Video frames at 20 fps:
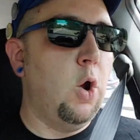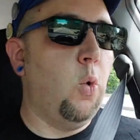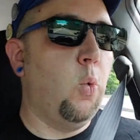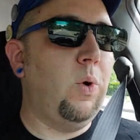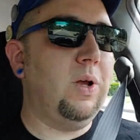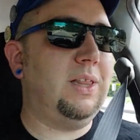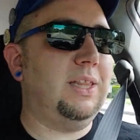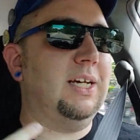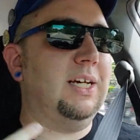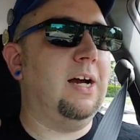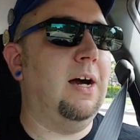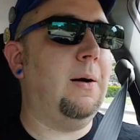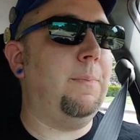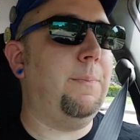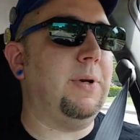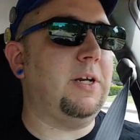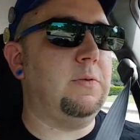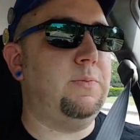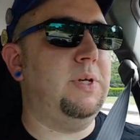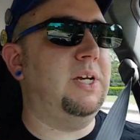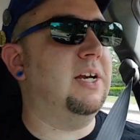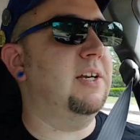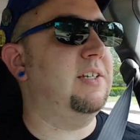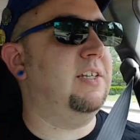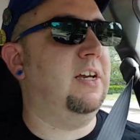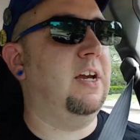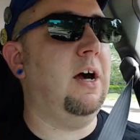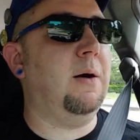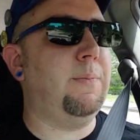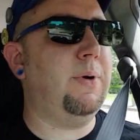with the companies, because
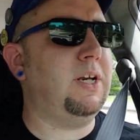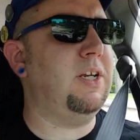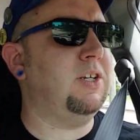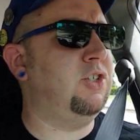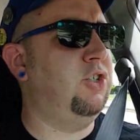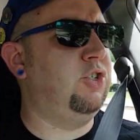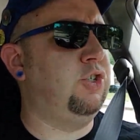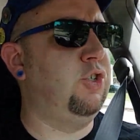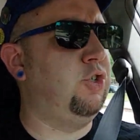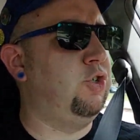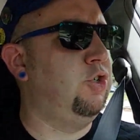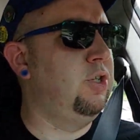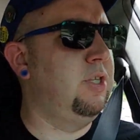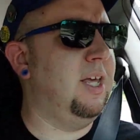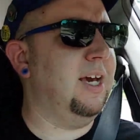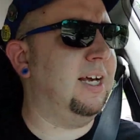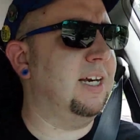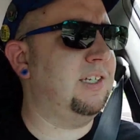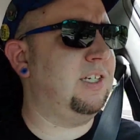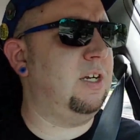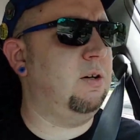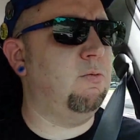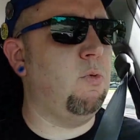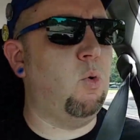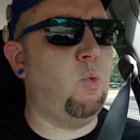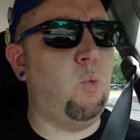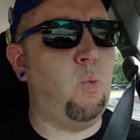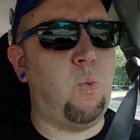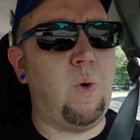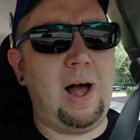the companies, they're going to say,
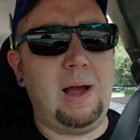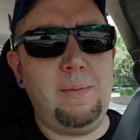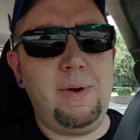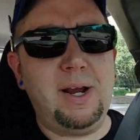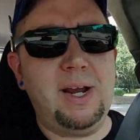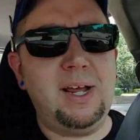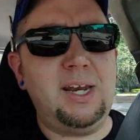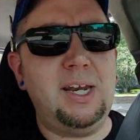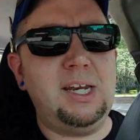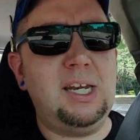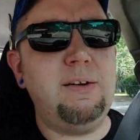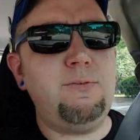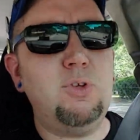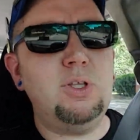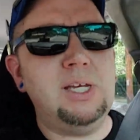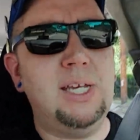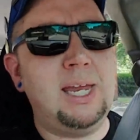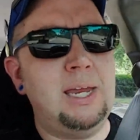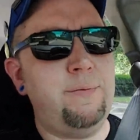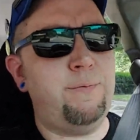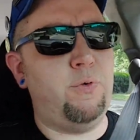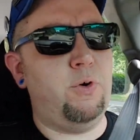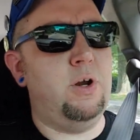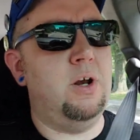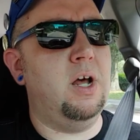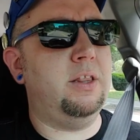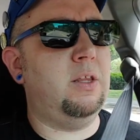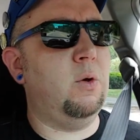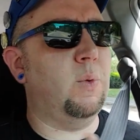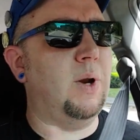well, why am I going to give you the game for
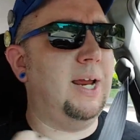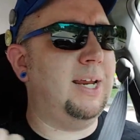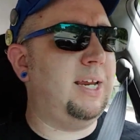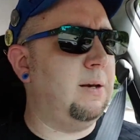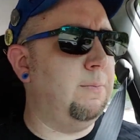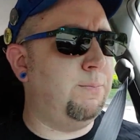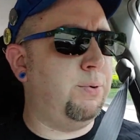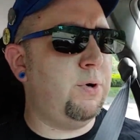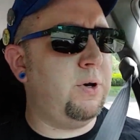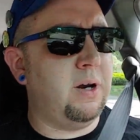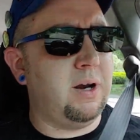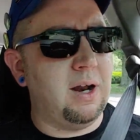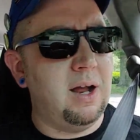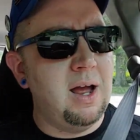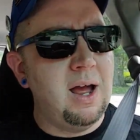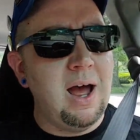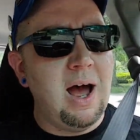nothing when I can put it